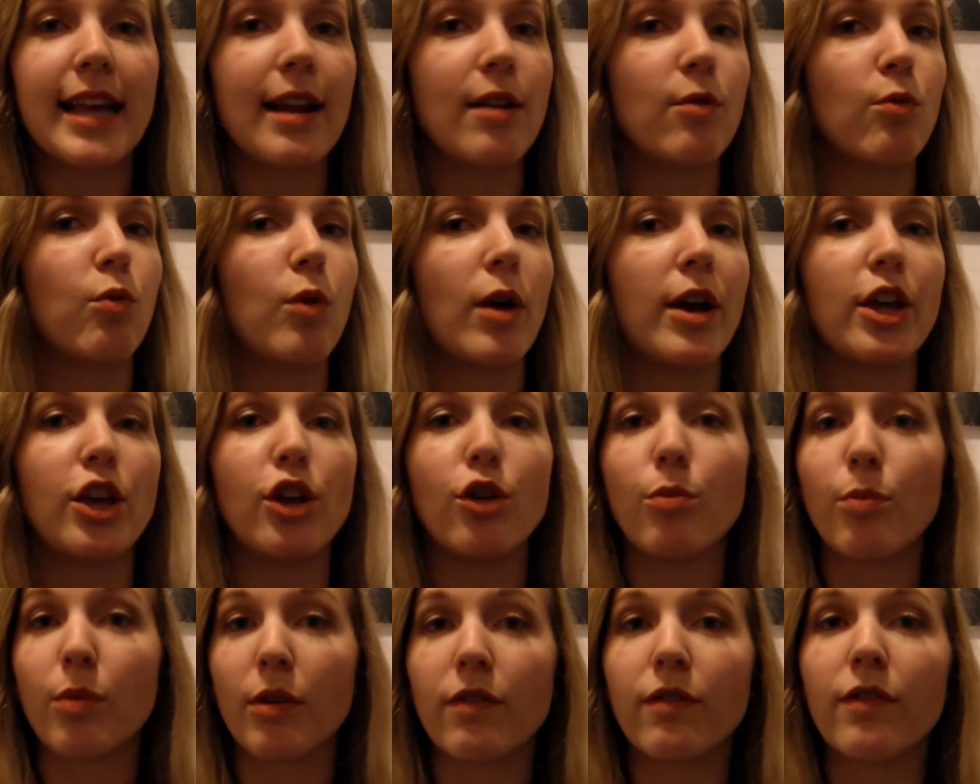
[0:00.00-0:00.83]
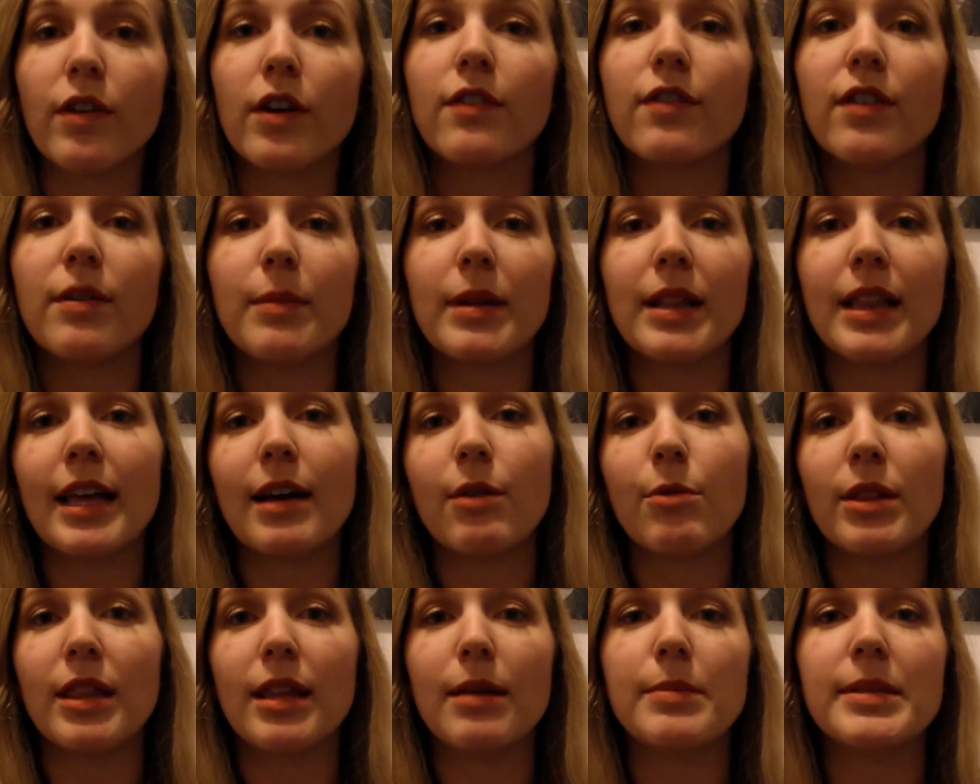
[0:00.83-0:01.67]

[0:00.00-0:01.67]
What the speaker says: and what you prefer from a liquid